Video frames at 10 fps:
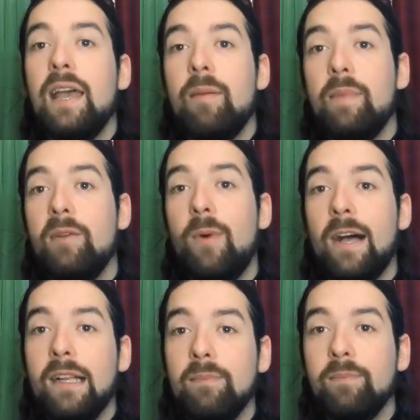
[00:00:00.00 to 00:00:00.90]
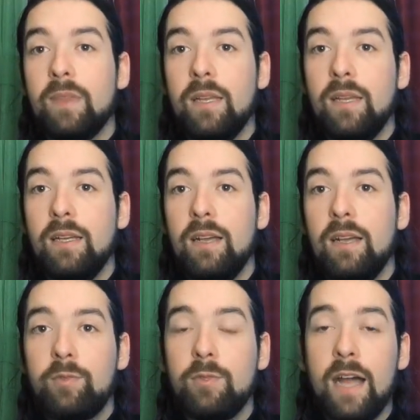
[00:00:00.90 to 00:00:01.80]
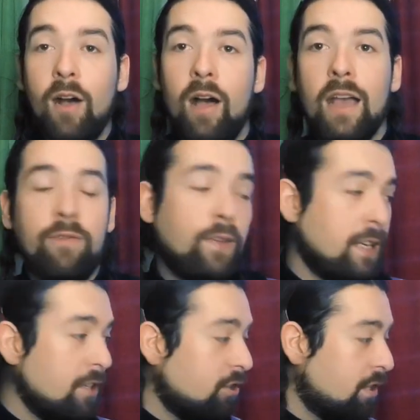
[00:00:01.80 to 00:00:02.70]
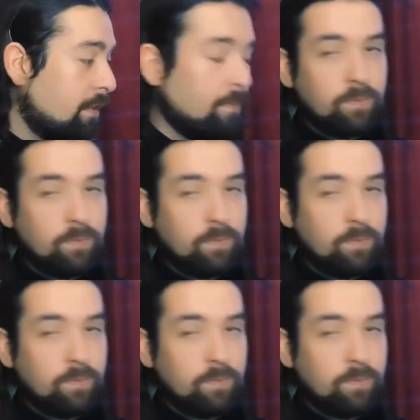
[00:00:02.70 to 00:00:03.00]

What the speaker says: Meanwhile, up to now I finished